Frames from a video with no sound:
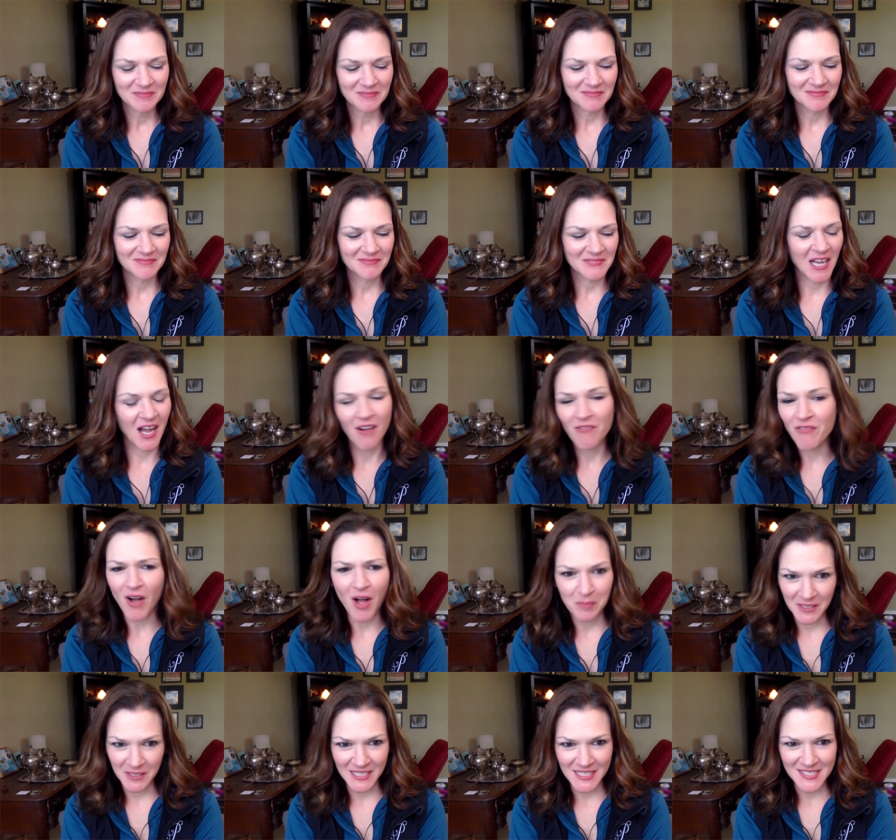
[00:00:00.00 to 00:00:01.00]
of all
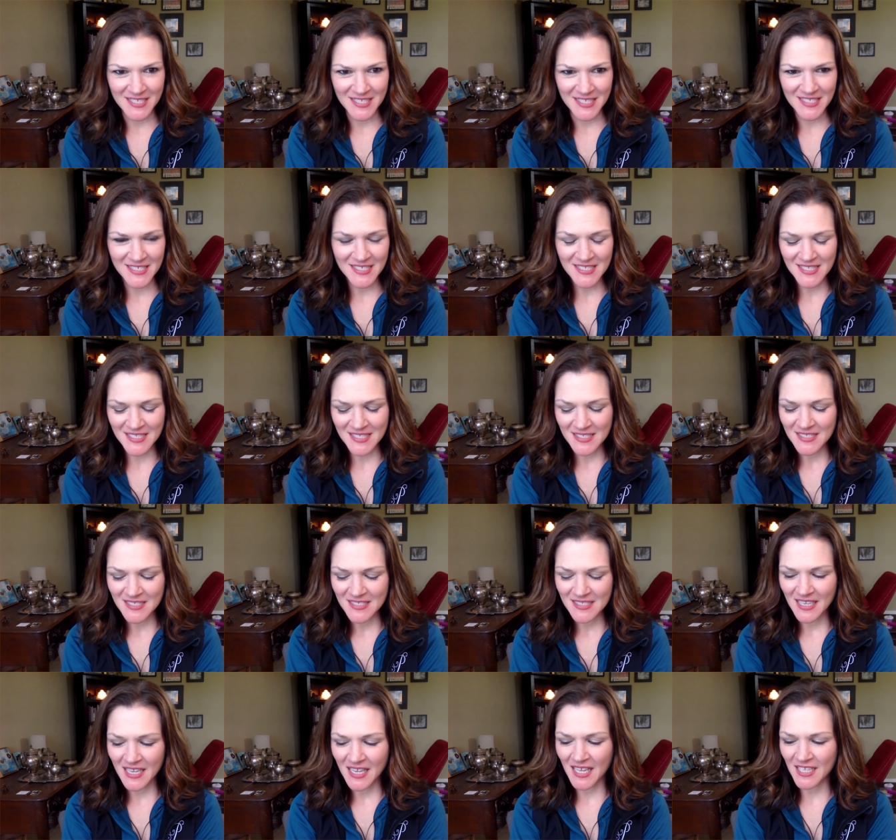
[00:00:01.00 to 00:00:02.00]
places.
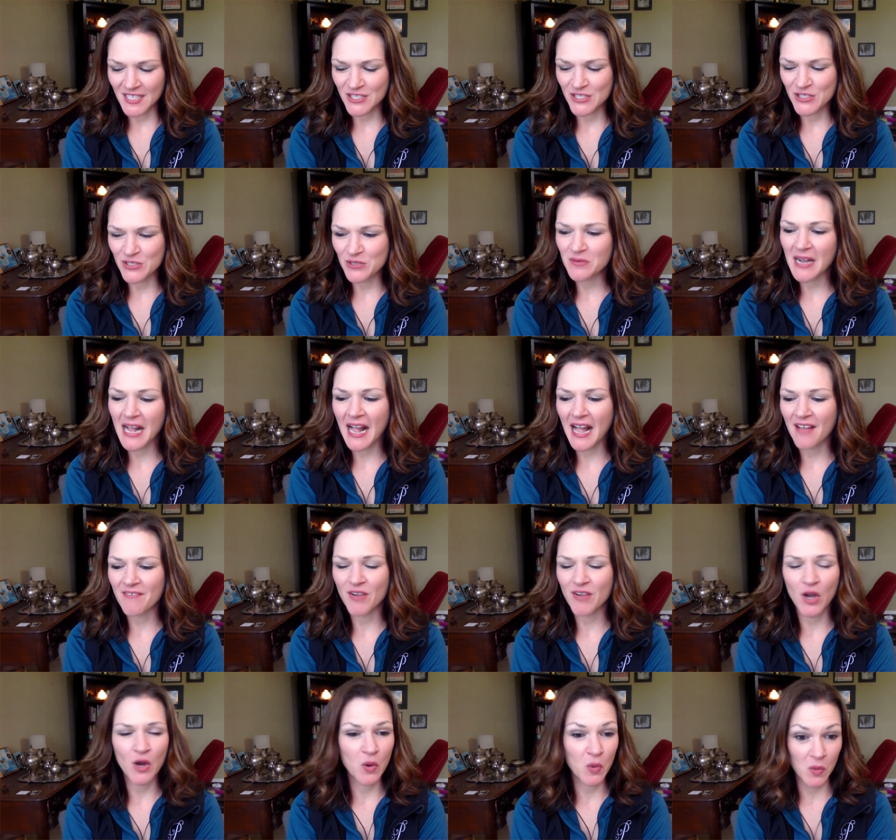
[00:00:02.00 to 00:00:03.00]
I do have a
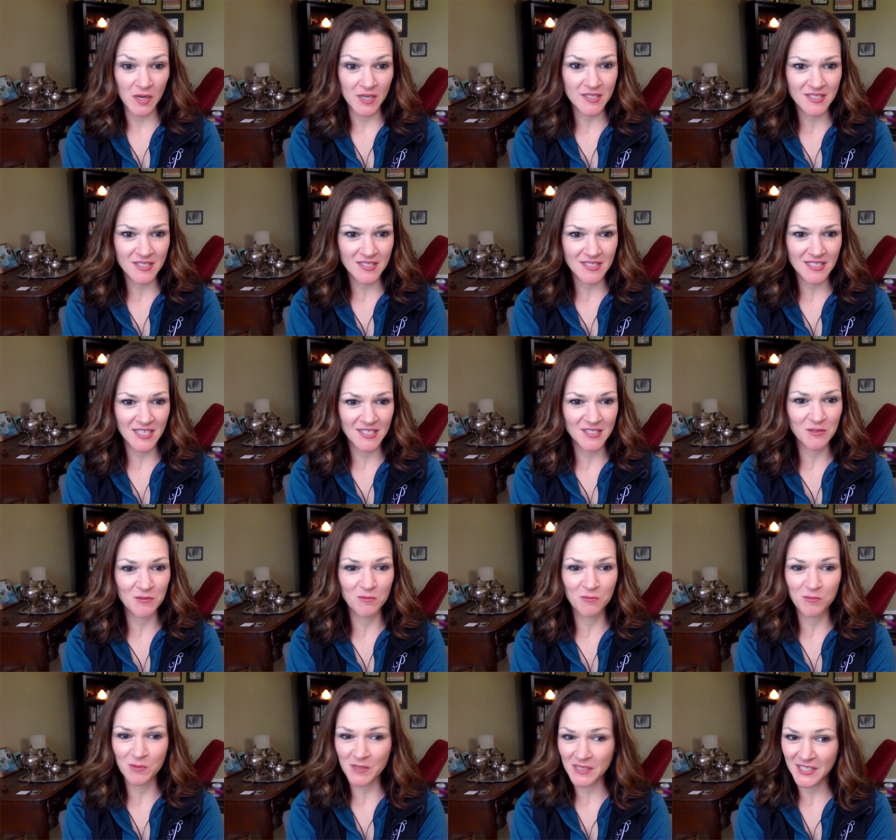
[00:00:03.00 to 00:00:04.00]
horse. It's a
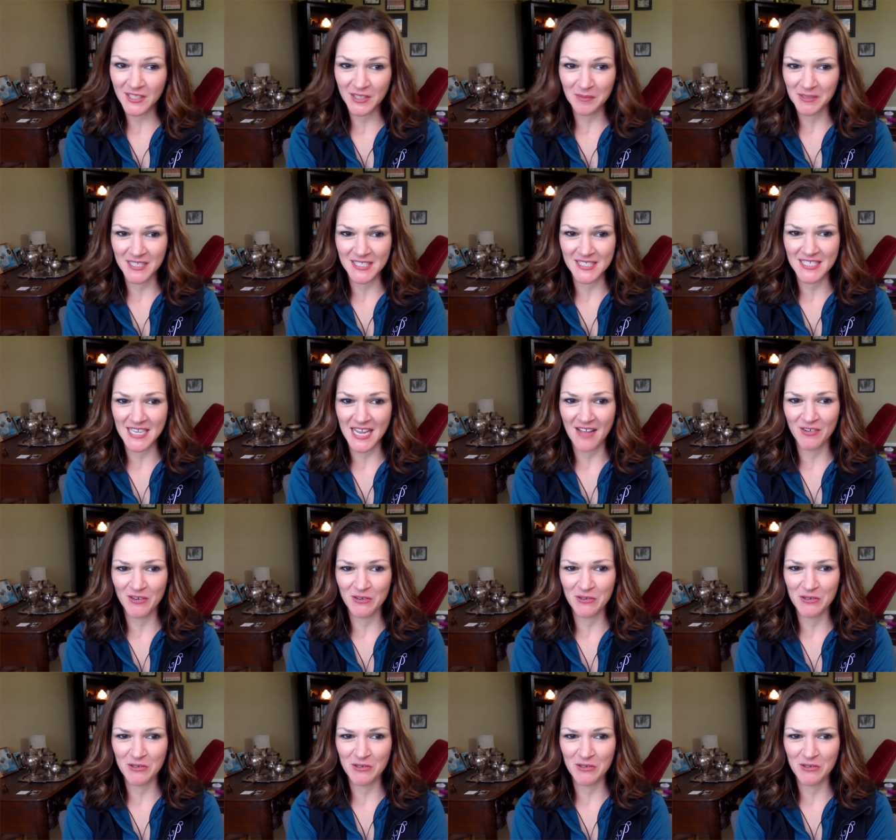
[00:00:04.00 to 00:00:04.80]
really good place to have a horse.